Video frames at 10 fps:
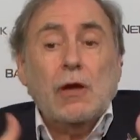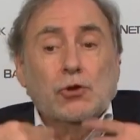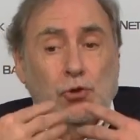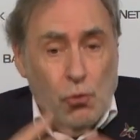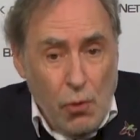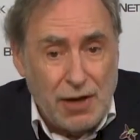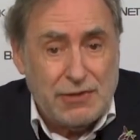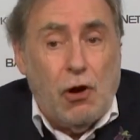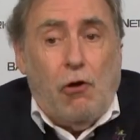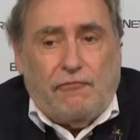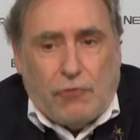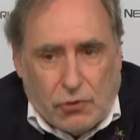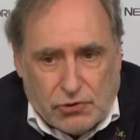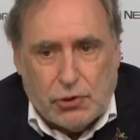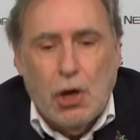you're right. Of
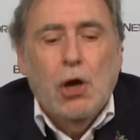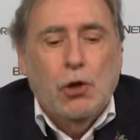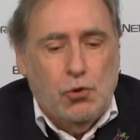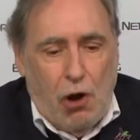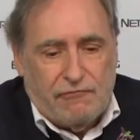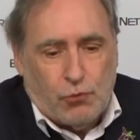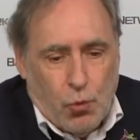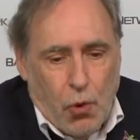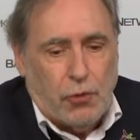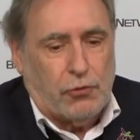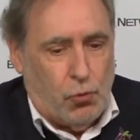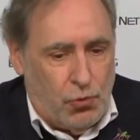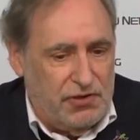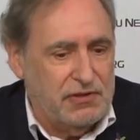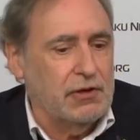course, you have to work
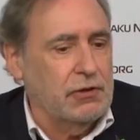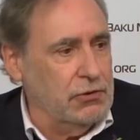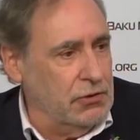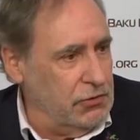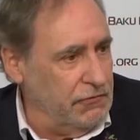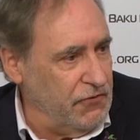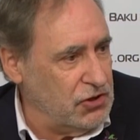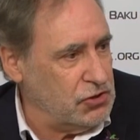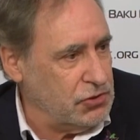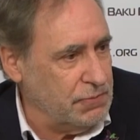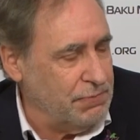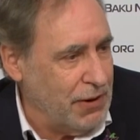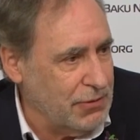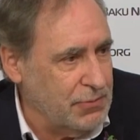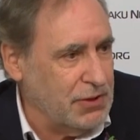with the French
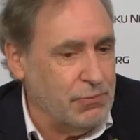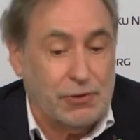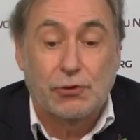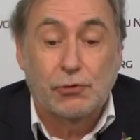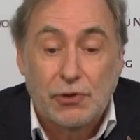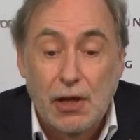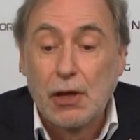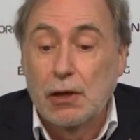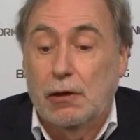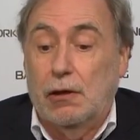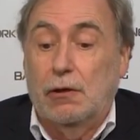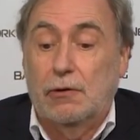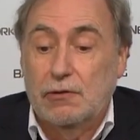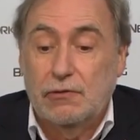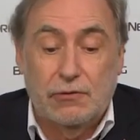parliament. But look,
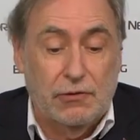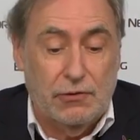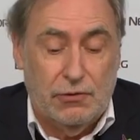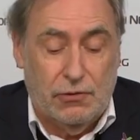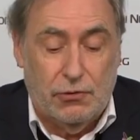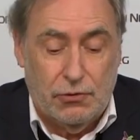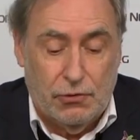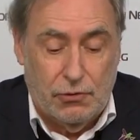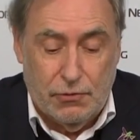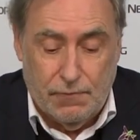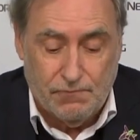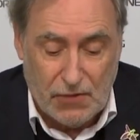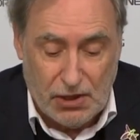the